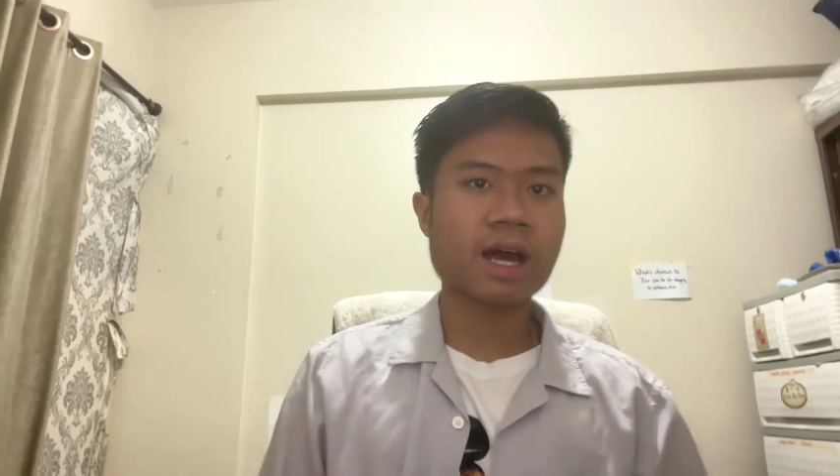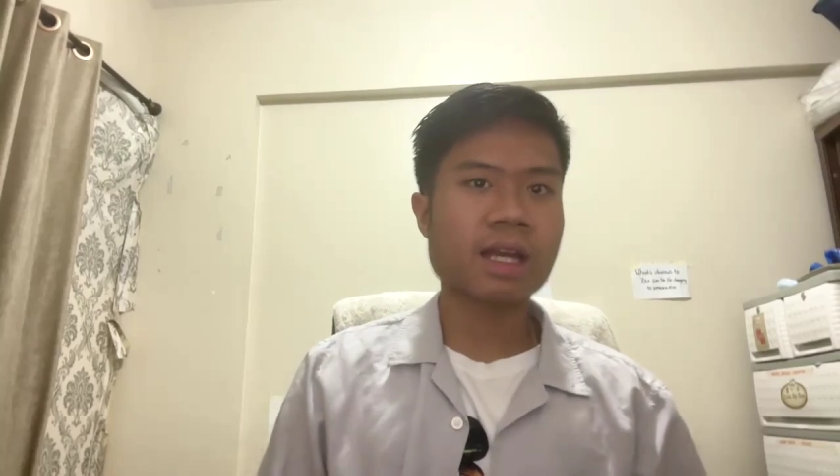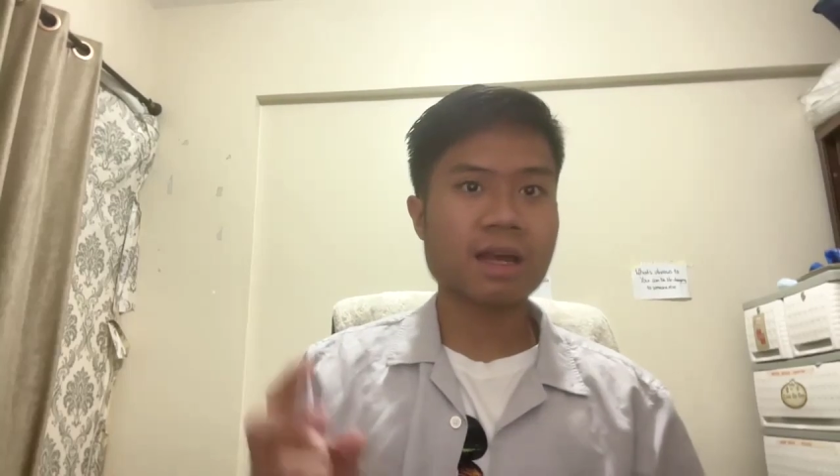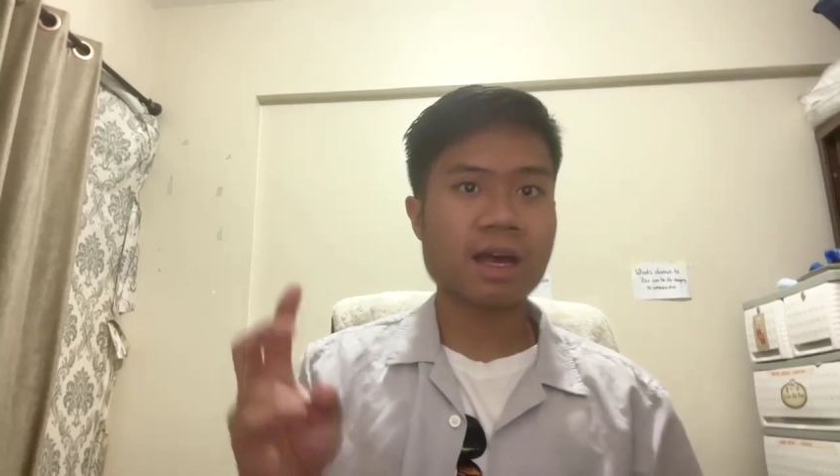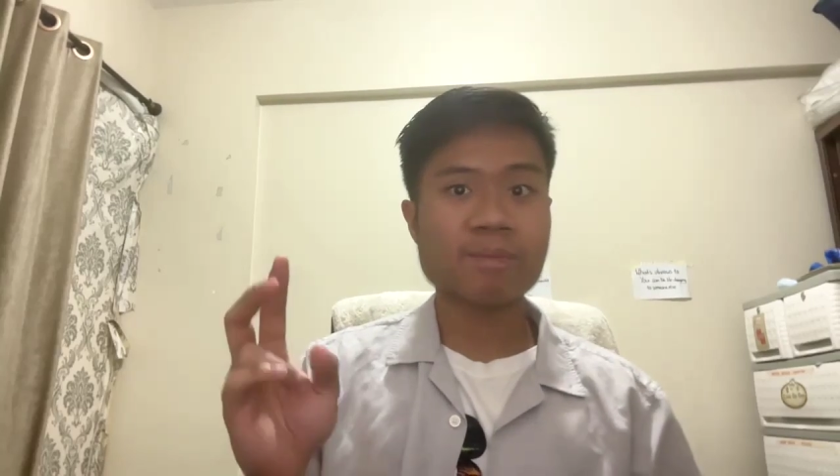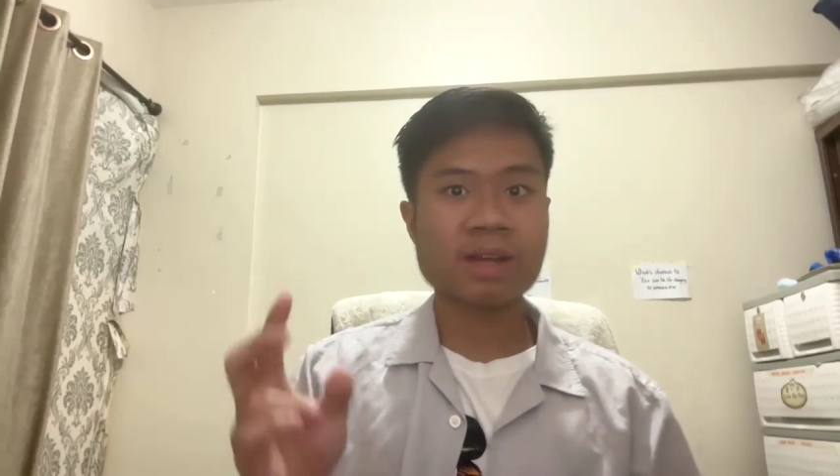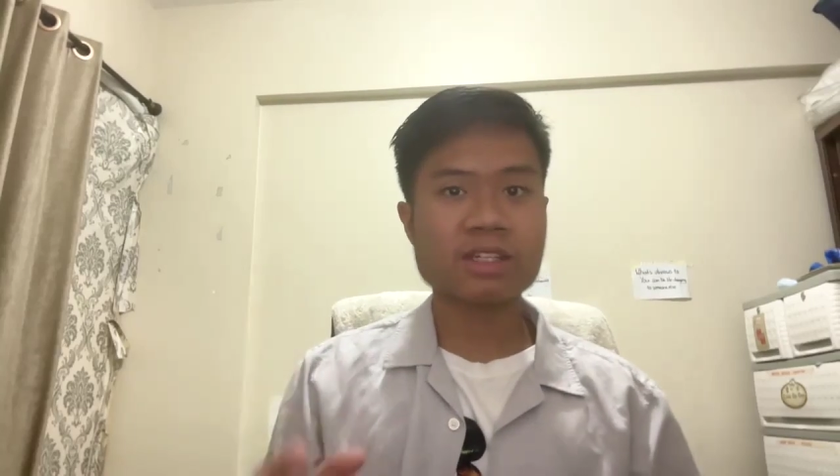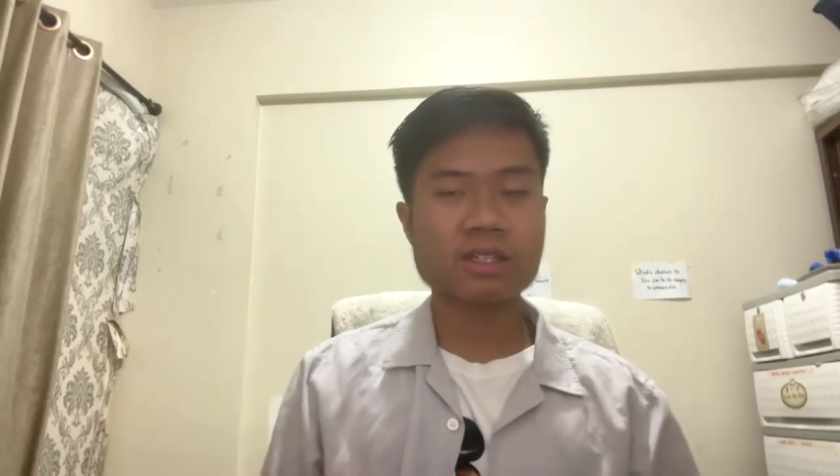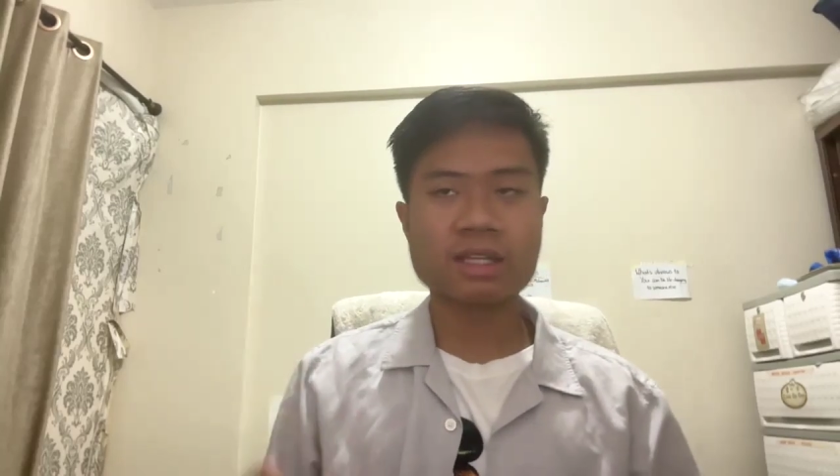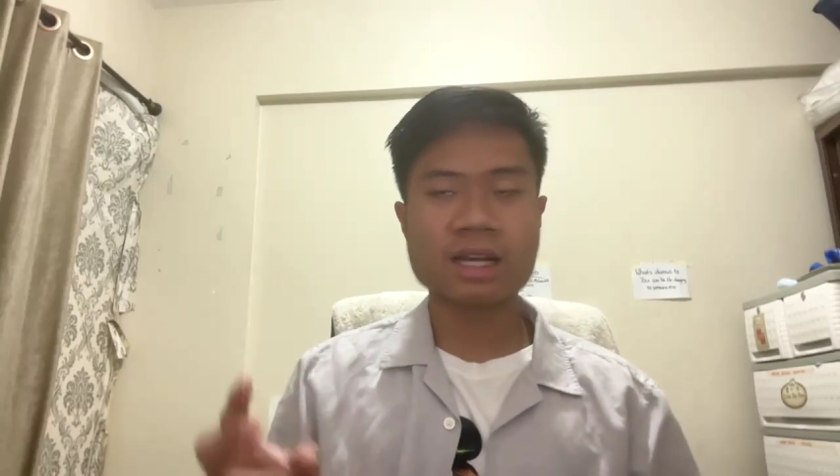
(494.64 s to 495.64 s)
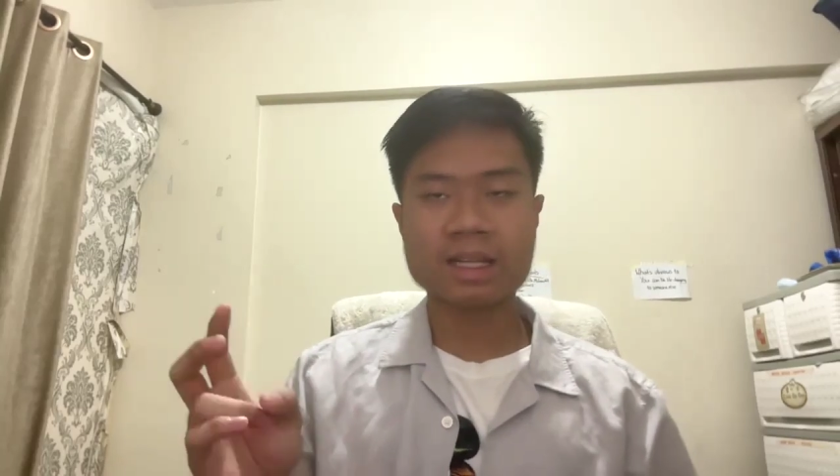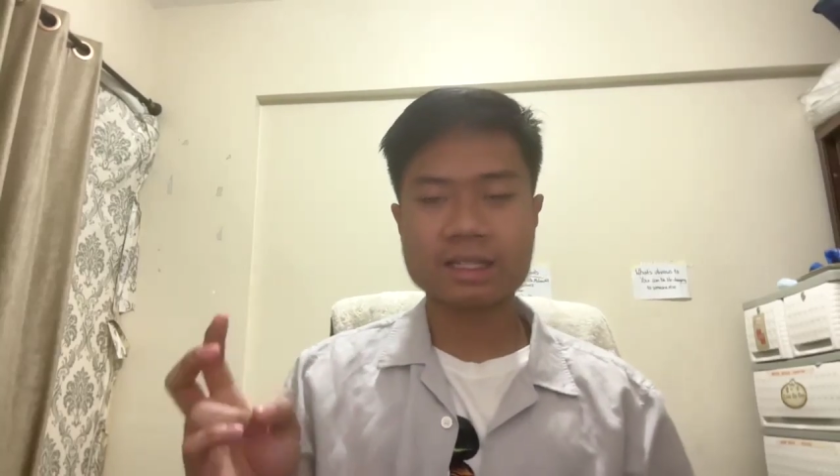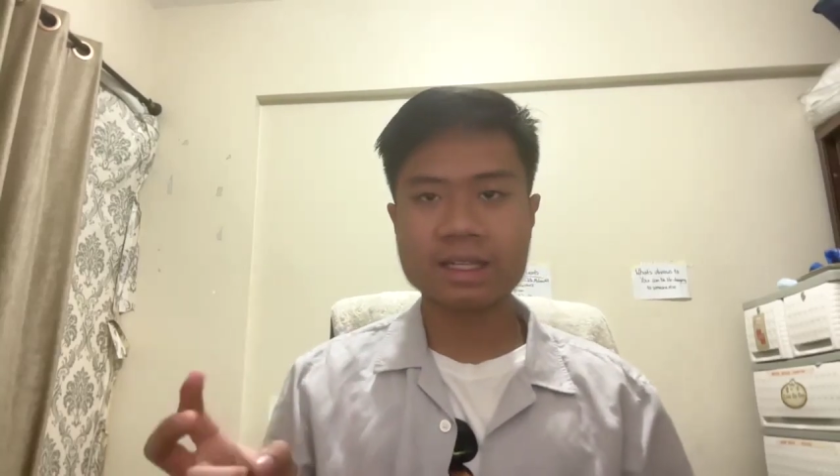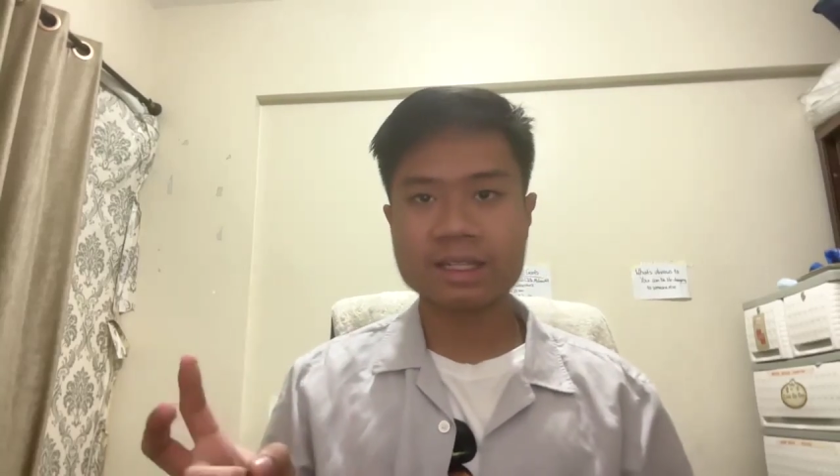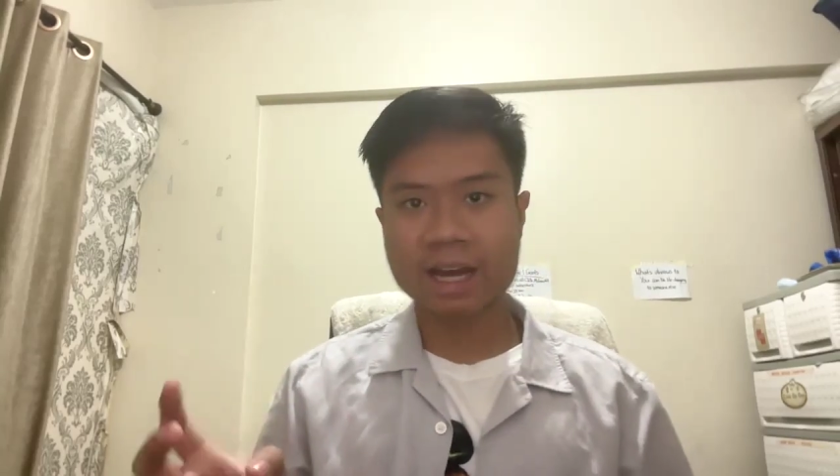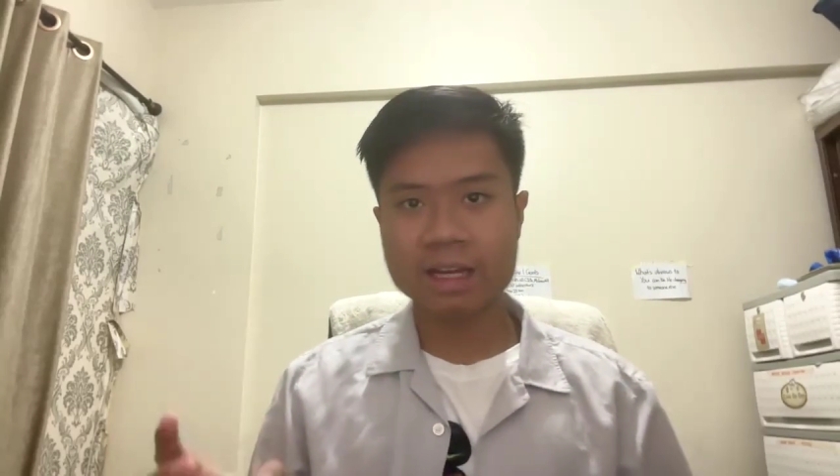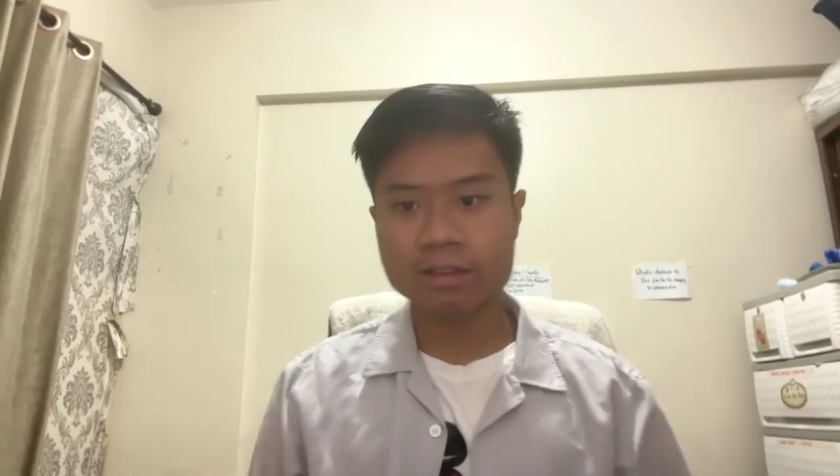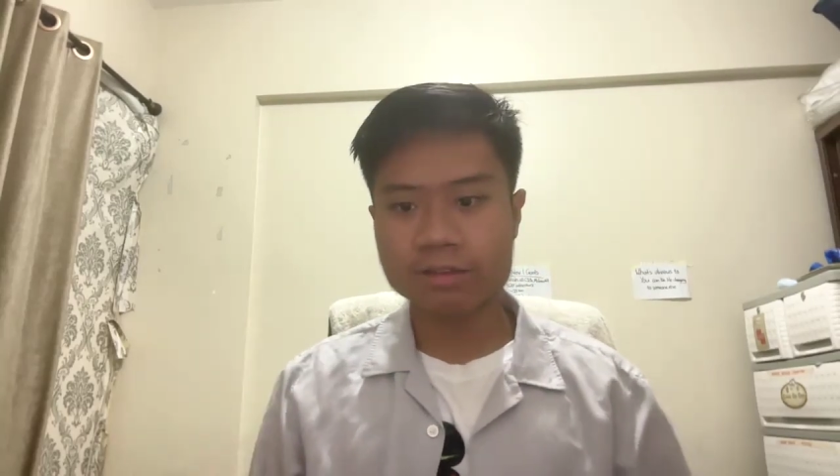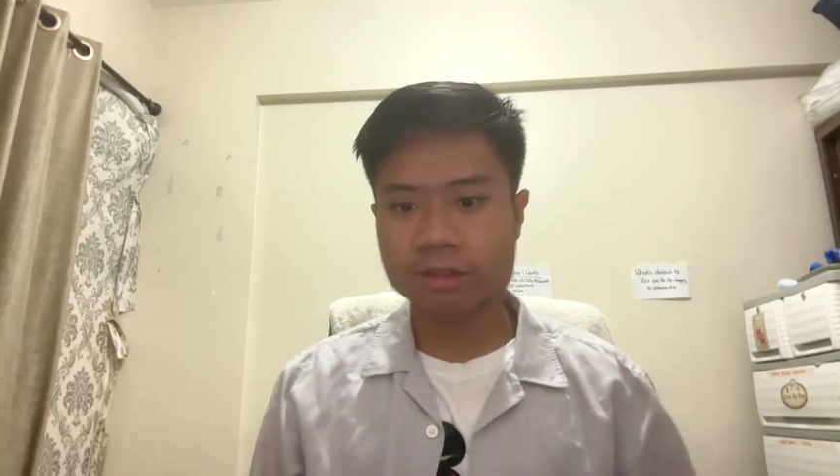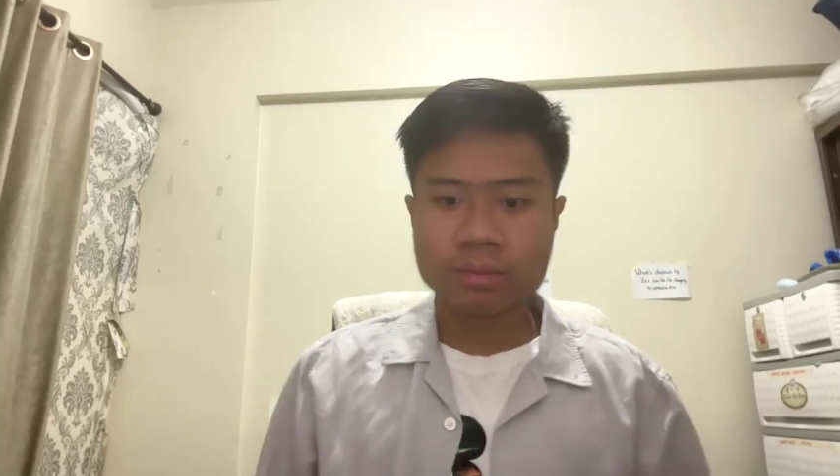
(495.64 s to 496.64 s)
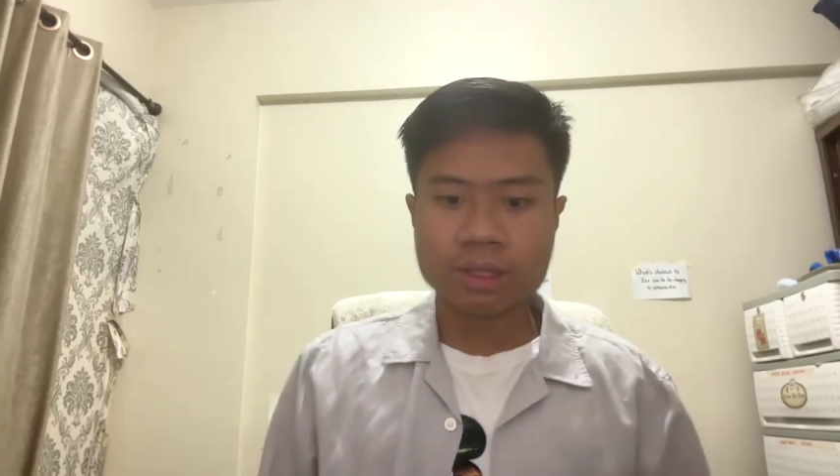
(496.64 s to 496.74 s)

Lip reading: I mentioned that I did kind of,